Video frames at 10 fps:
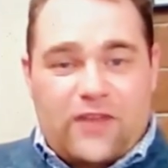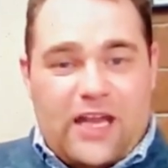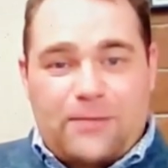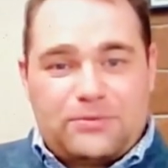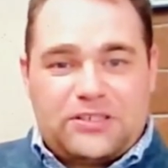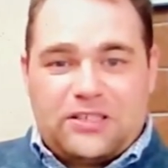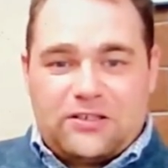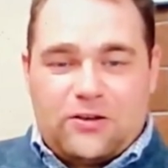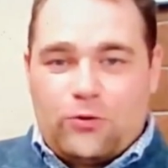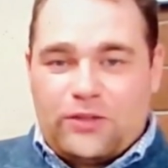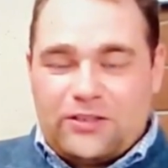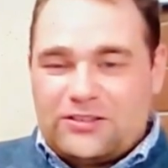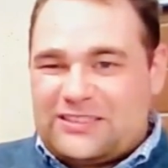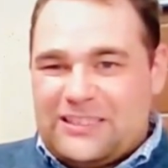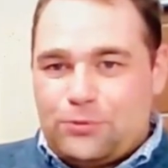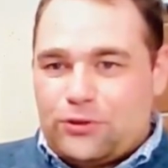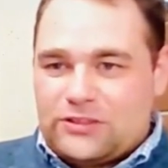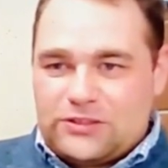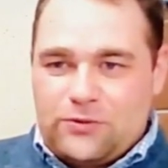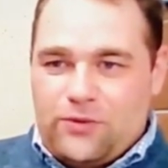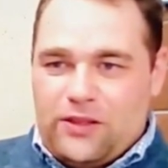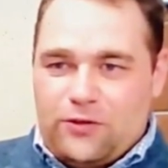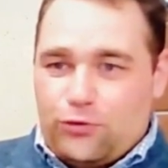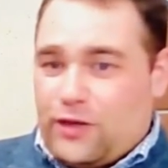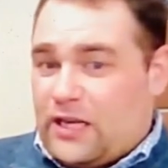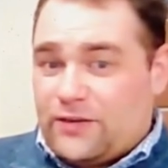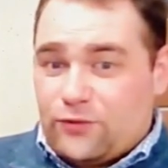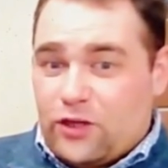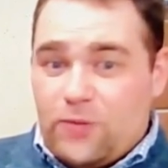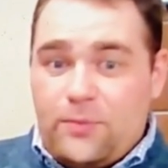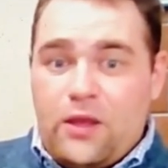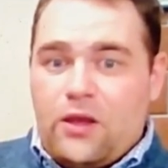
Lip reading: apps that go a little deeper into the creative realm